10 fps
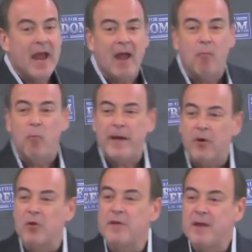and we
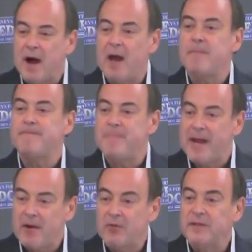are not
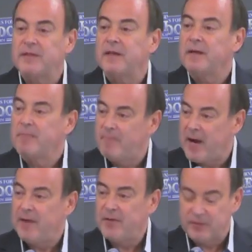bound
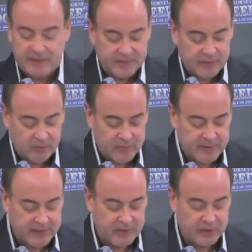by those
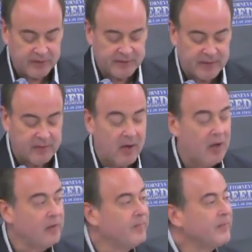interpretations at
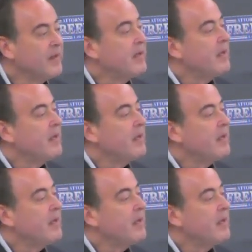all.